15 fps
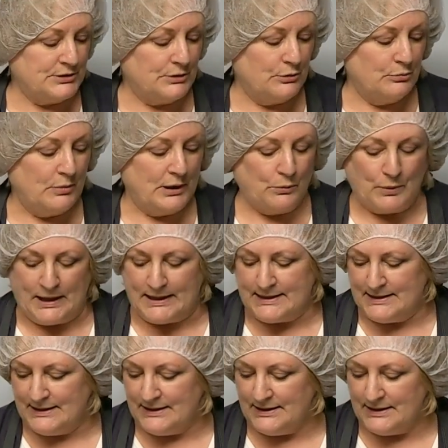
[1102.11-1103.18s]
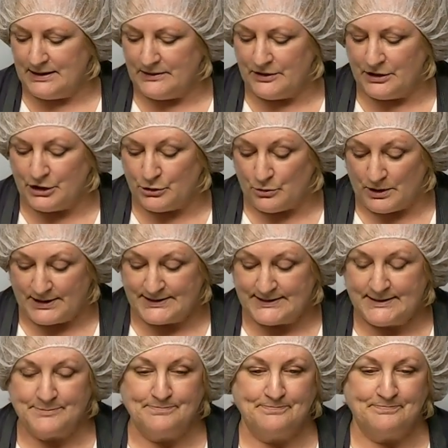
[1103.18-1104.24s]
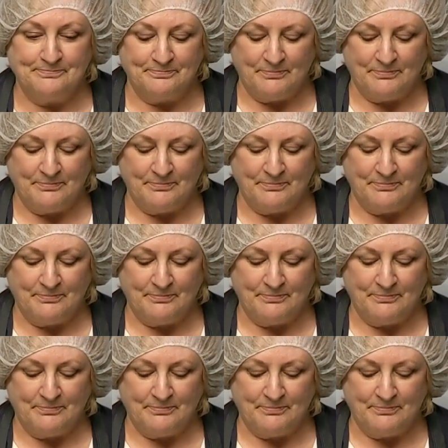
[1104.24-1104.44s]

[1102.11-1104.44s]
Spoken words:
sold by weight in the US.